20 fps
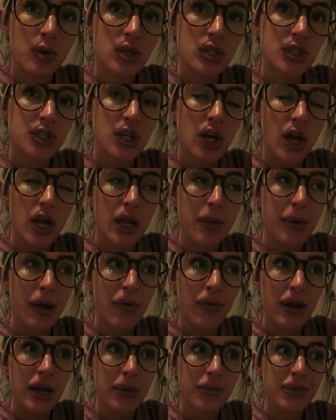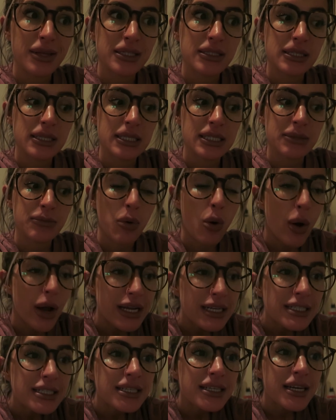we're just talking about random things at this
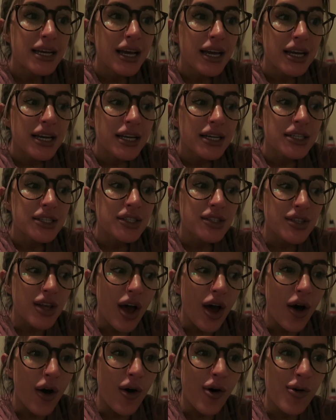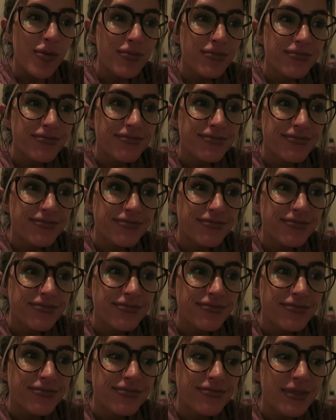point. So,
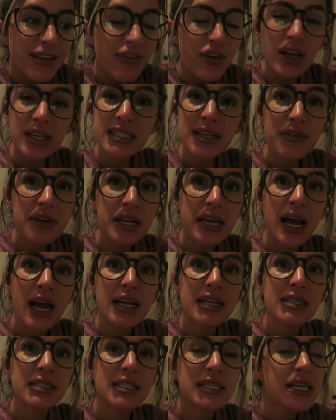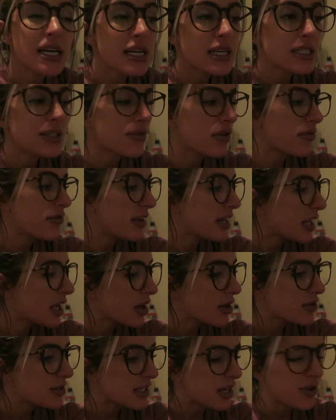if you guys have any ideas for
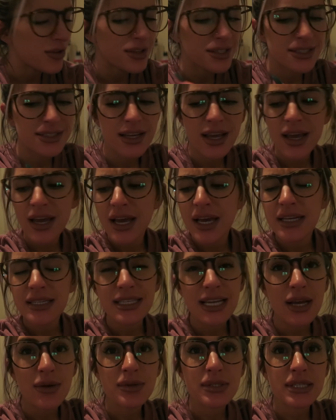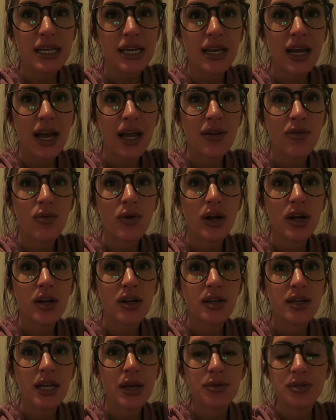videos, I know this day was like kind of
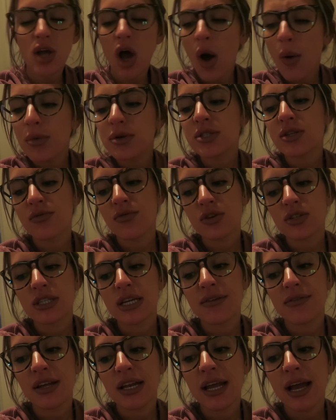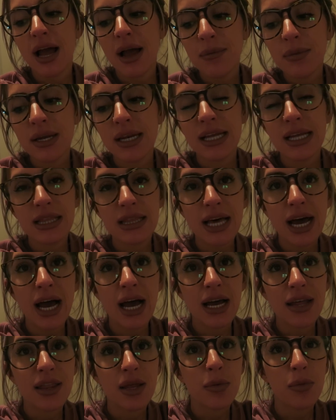weird. It was almost a full day of eating. I'm gonna eat
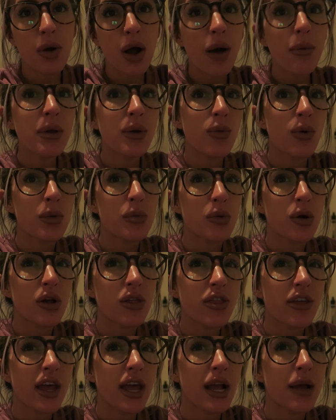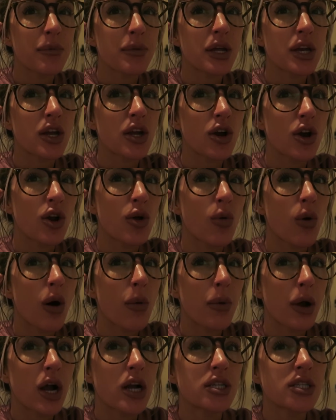that and then probably one more thing. I'm gonna go to
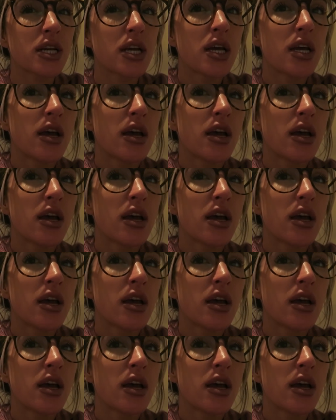Walmart